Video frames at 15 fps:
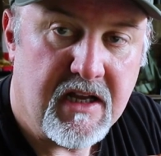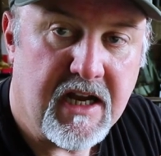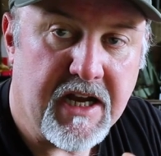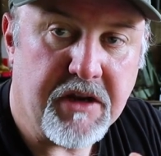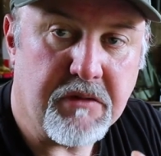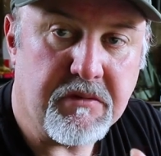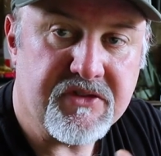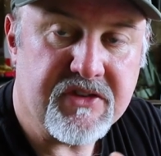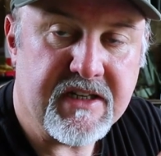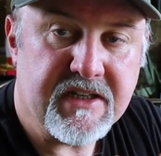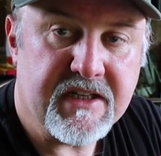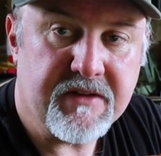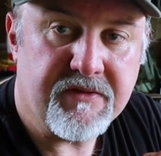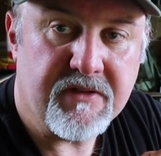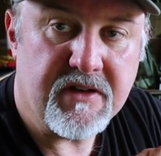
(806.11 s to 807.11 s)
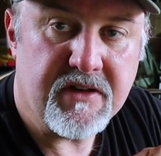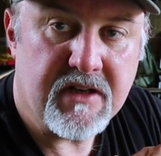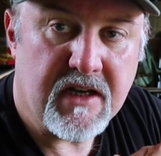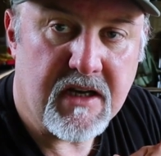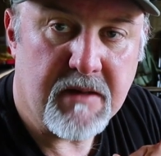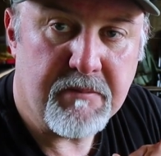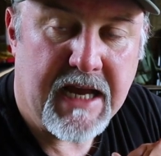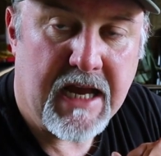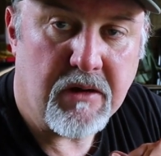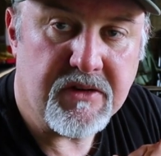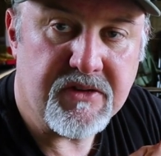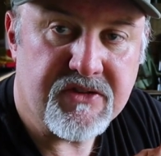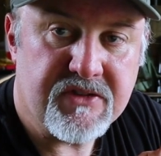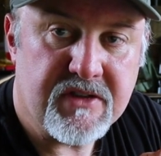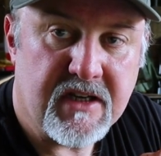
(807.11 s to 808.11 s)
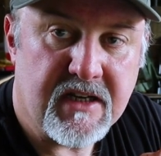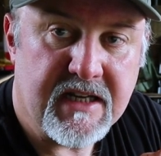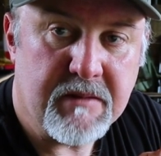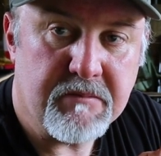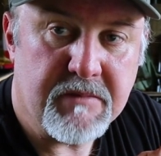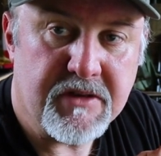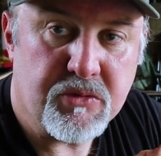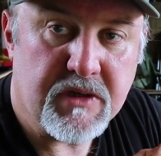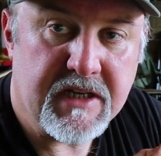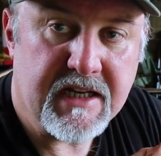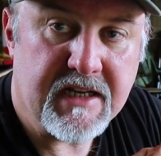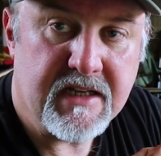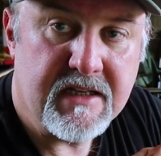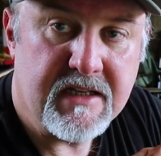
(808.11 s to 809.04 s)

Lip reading: and obviously different powers in between.